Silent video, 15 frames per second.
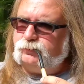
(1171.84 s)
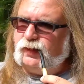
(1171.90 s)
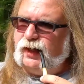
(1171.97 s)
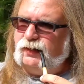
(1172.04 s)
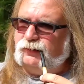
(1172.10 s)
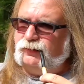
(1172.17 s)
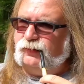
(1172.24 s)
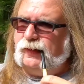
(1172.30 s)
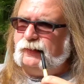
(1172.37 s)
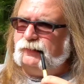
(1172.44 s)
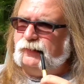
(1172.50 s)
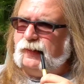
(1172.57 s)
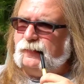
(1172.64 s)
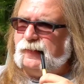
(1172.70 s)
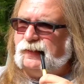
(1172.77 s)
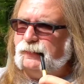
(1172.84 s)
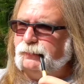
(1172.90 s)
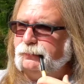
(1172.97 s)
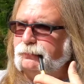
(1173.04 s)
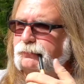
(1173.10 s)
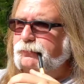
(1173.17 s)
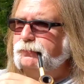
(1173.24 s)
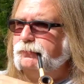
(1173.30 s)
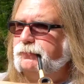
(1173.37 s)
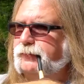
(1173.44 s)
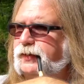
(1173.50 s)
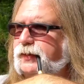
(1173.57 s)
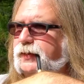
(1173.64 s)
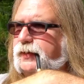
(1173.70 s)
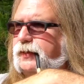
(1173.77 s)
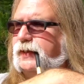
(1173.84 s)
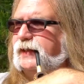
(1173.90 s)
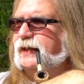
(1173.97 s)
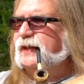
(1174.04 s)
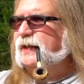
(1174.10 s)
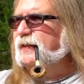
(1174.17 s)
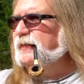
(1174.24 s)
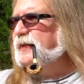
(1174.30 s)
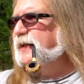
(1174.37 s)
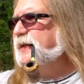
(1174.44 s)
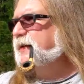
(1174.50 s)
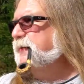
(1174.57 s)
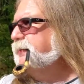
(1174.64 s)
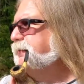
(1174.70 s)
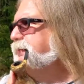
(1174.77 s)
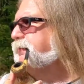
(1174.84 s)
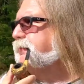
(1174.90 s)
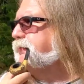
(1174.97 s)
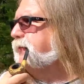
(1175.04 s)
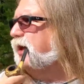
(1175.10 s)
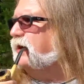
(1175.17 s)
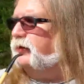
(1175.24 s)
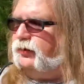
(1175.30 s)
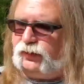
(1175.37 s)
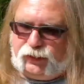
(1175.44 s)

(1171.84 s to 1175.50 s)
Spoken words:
I don't drink, so a lot of guys like their